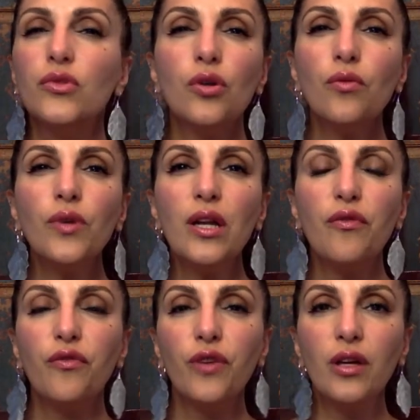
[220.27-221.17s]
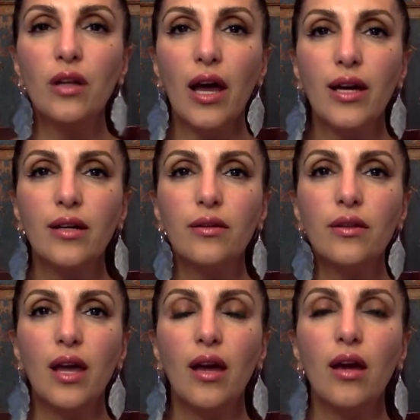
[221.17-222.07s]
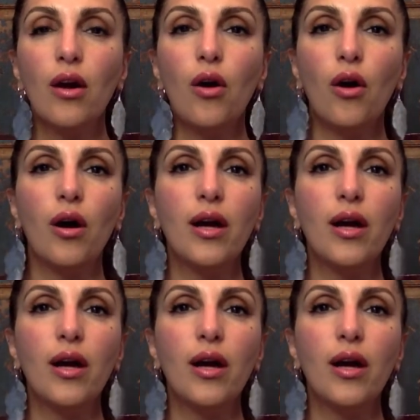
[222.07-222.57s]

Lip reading: don't really feel like they are